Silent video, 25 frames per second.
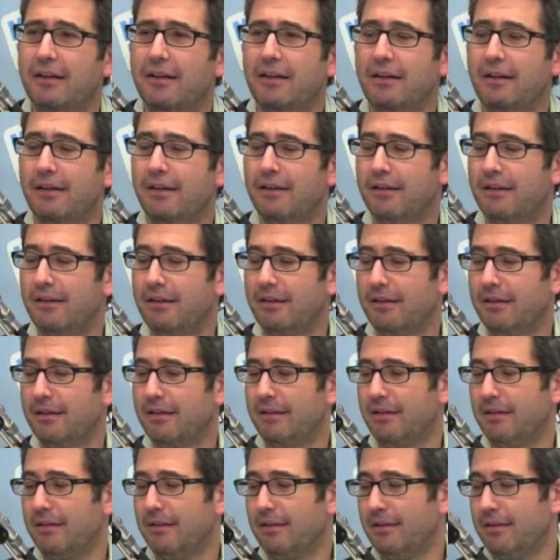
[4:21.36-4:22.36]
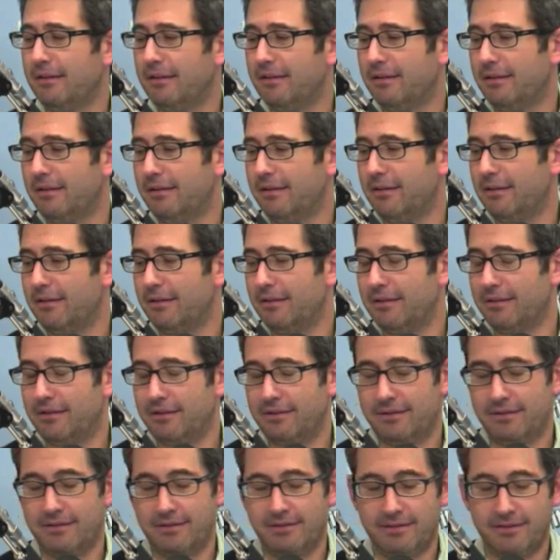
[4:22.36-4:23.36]

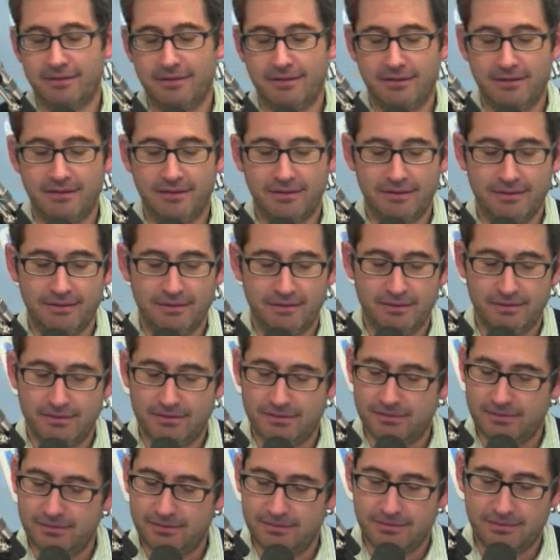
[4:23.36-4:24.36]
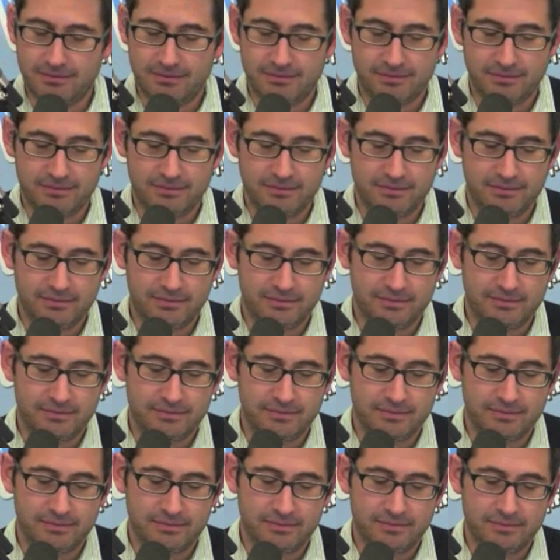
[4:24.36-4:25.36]

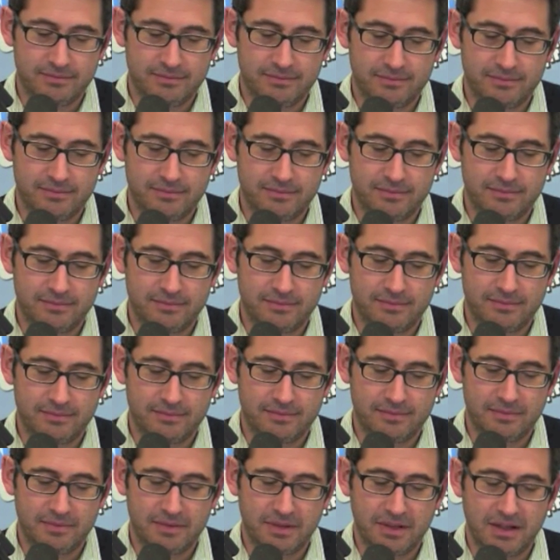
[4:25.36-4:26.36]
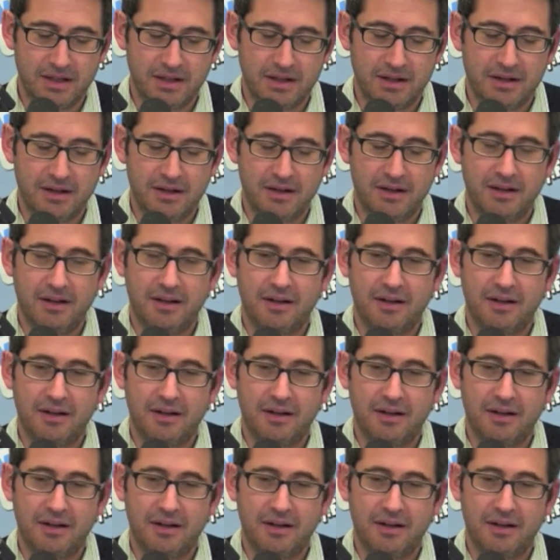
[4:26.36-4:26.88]
Nothing is said.